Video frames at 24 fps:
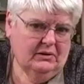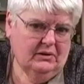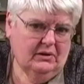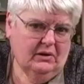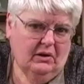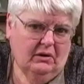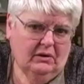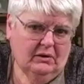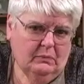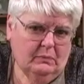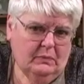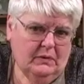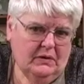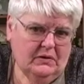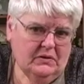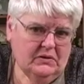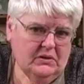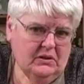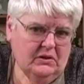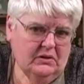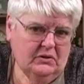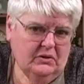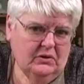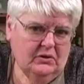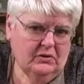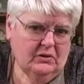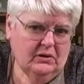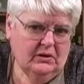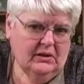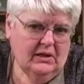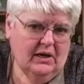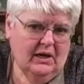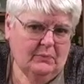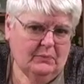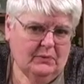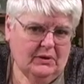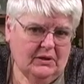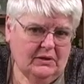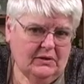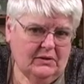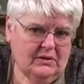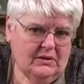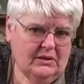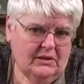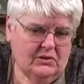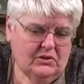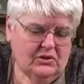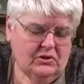It all depends on your climate
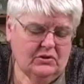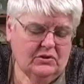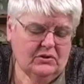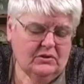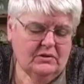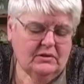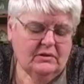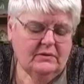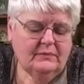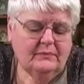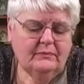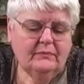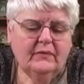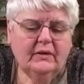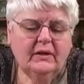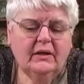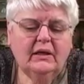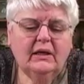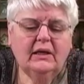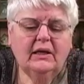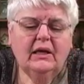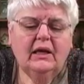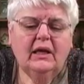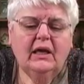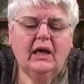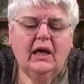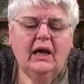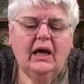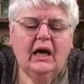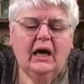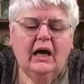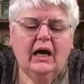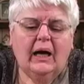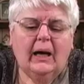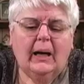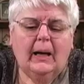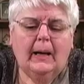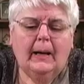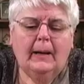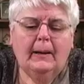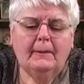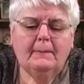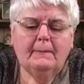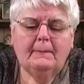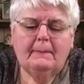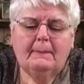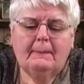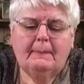conditions.
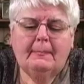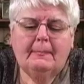But